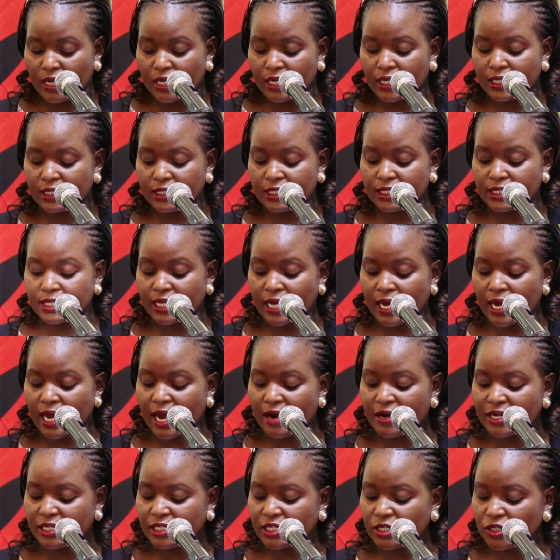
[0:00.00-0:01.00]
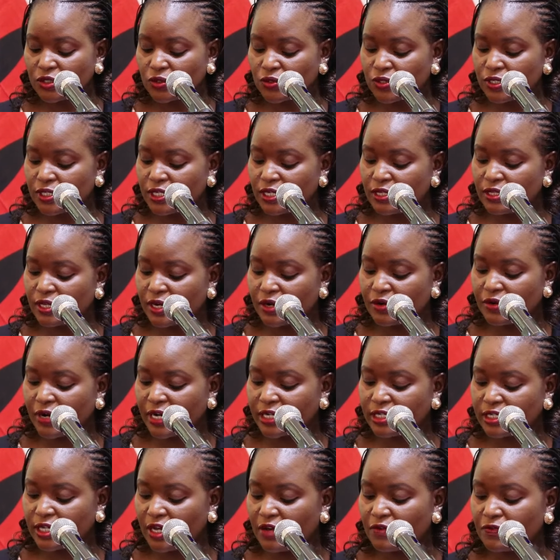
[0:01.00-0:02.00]
It is encouraging to see the
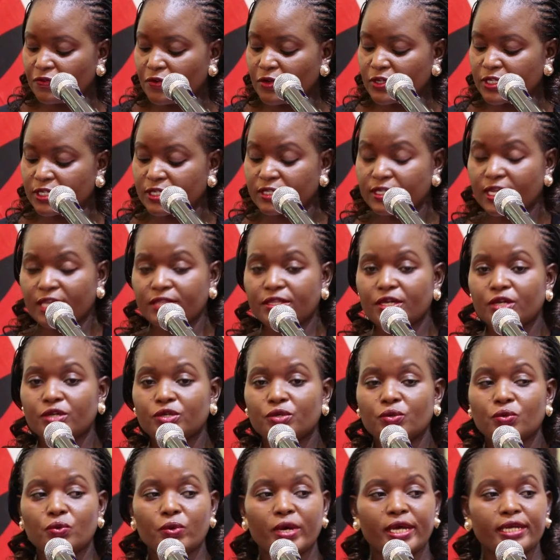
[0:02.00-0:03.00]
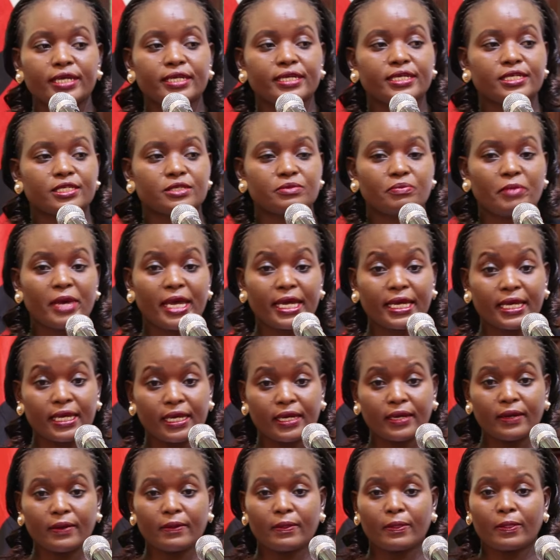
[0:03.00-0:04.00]
great efforts that the UN is
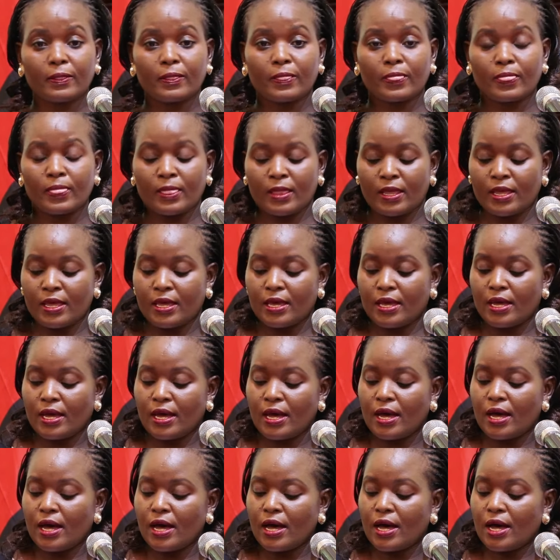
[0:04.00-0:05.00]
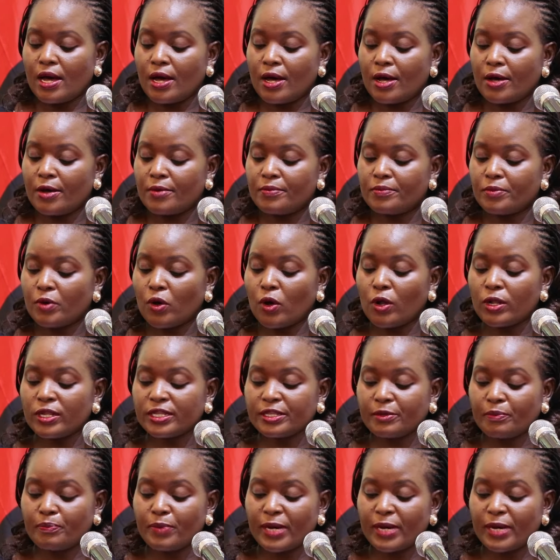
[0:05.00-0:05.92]
making. All the